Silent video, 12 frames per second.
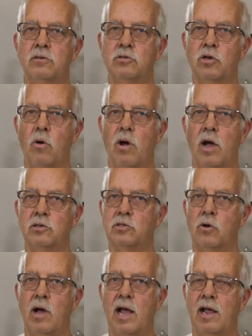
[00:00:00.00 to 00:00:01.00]
so on.
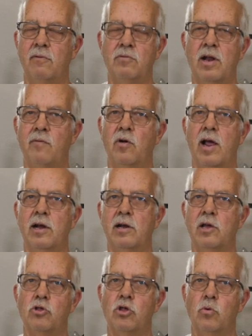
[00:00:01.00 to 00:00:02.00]
So I have never had an
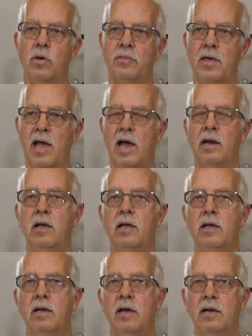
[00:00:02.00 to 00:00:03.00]
issue with that
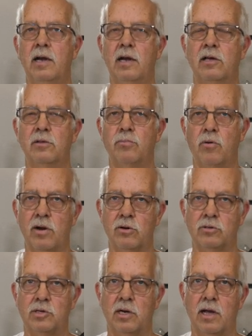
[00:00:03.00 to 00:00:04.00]
in any of the
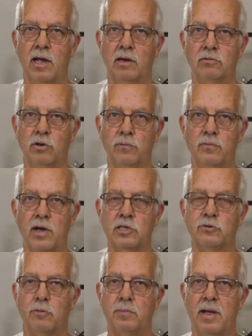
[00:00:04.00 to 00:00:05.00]
printers that I do
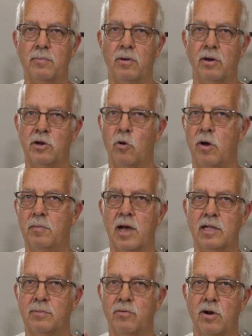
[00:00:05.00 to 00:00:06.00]
fix for people. And no, I'm
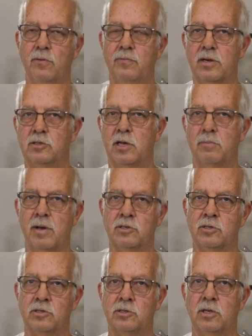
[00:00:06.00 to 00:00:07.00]
not in the printer fixing
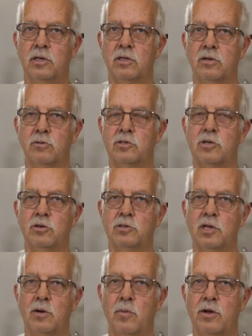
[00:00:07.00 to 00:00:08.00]
business. Don't start
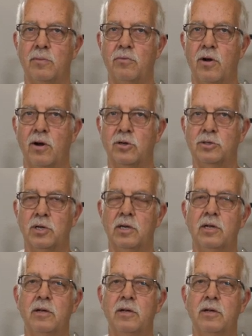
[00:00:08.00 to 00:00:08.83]
sending me your printers.